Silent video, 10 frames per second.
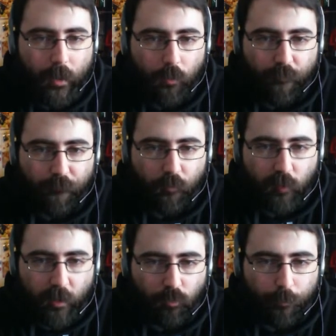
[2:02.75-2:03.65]
now the first
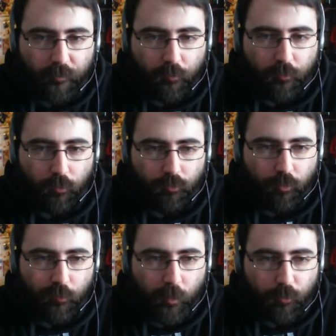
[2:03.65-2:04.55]
actual puzzle
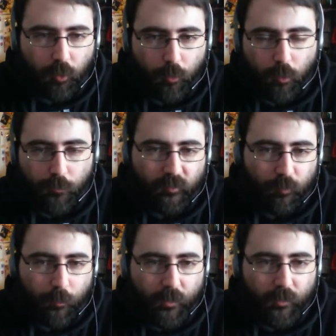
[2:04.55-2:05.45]
shows up. So I don't want to go
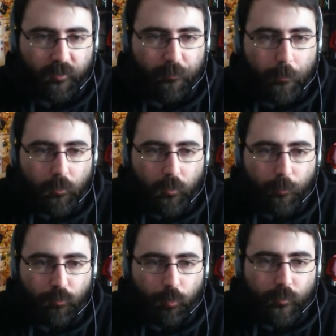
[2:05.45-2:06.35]
this way, because my mirror
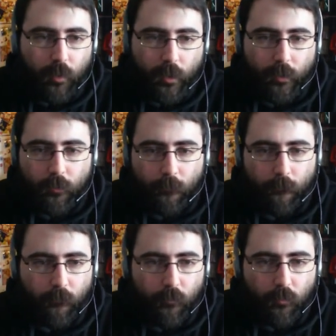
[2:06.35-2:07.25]
image will die.
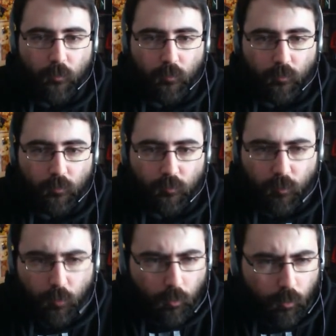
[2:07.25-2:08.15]

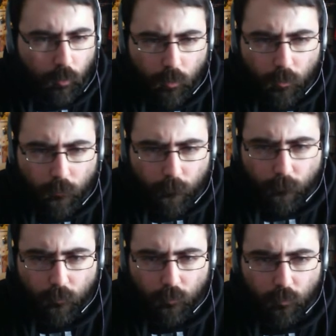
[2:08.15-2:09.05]
So,
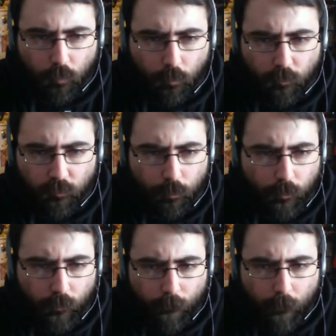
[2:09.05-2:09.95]
go this
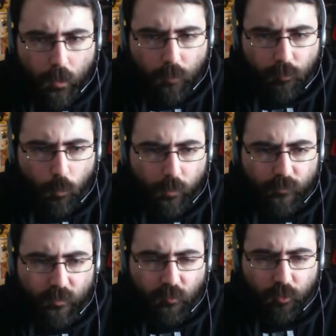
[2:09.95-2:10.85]
way. The weird
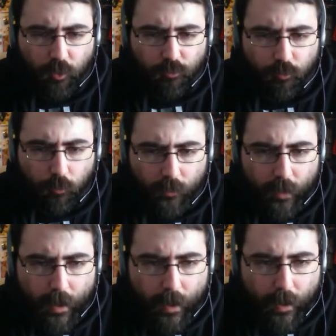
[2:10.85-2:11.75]
thing is you're controlling
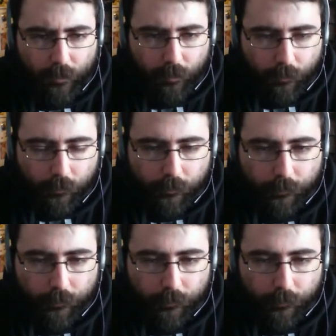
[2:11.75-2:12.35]
Hannah,